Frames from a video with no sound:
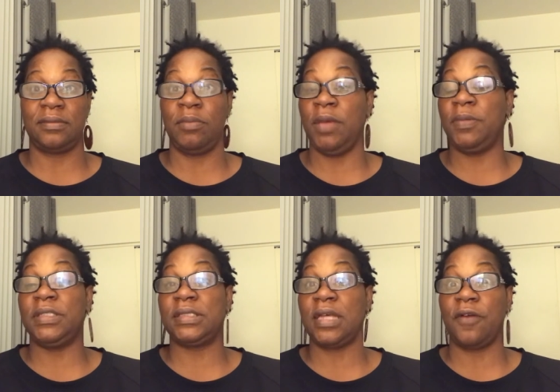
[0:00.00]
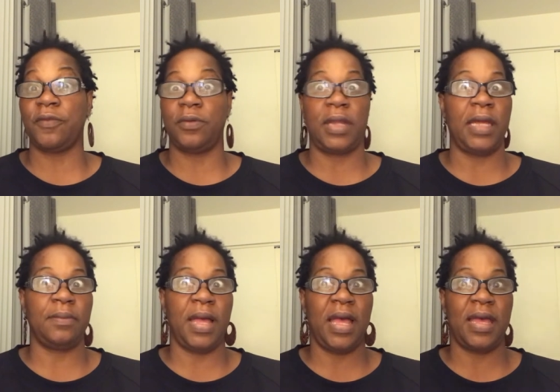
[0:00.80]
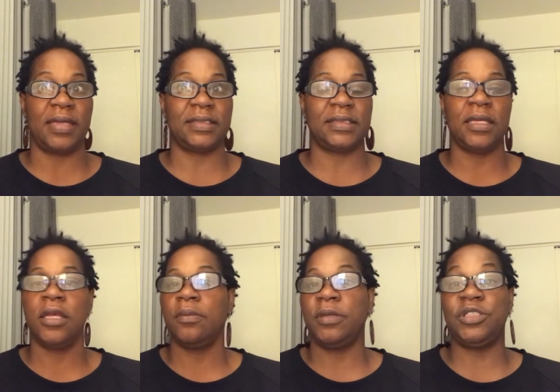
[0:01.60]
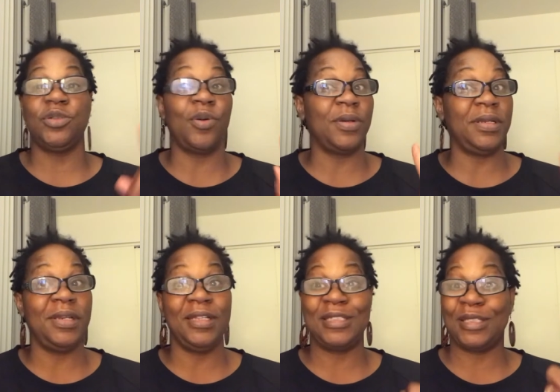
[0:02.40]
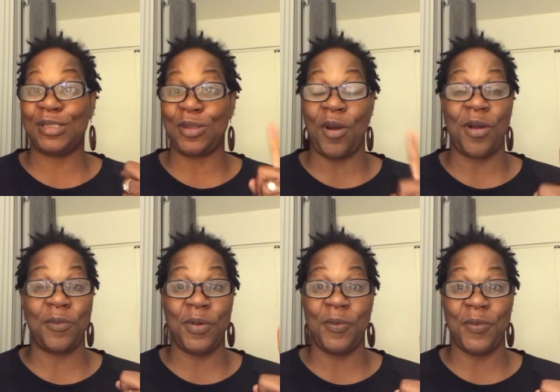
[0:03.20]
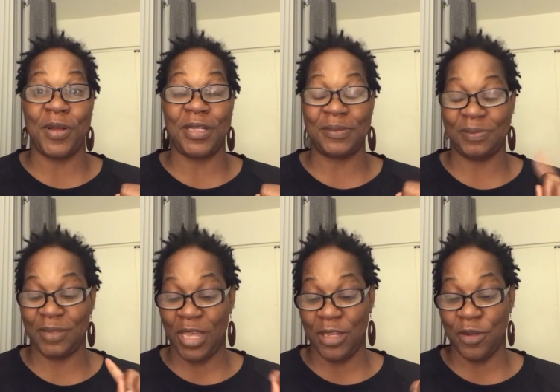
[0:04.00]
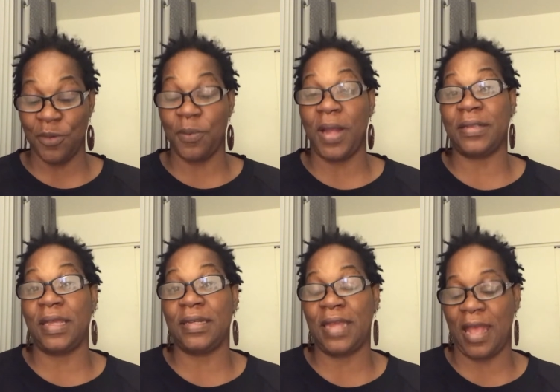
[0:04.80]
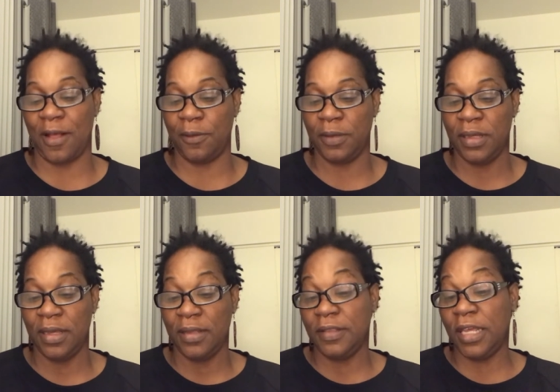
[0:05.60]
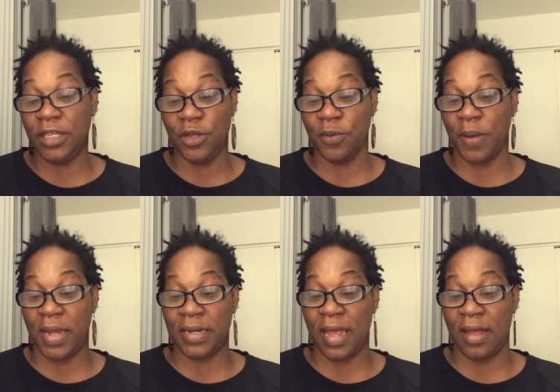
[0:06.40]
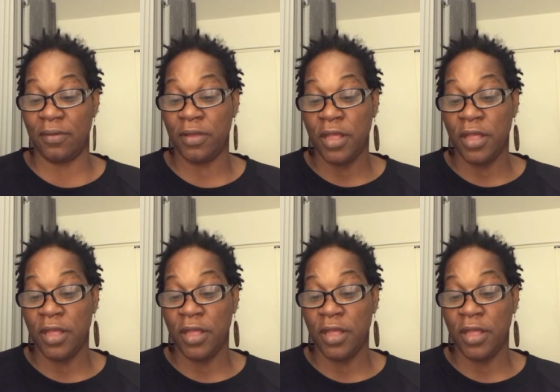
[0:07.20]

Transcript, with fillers: maybe several like mine's, but you only need to start with one and you'll write that down. Then you'll write down